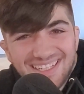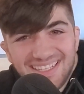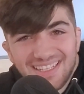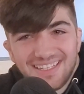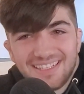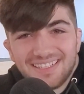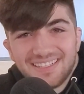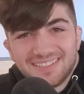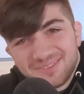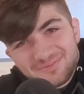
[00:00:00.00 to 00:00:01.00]
This is
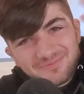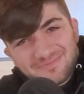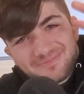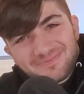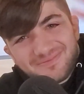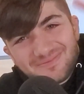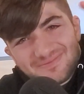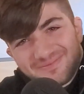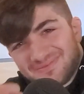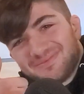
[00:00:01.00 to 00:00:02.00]
Reese. Thumbs up from
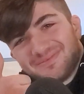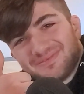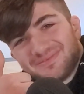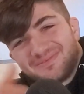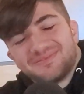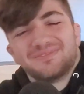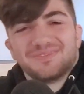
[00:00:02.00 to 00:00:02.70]
Reese and a high and a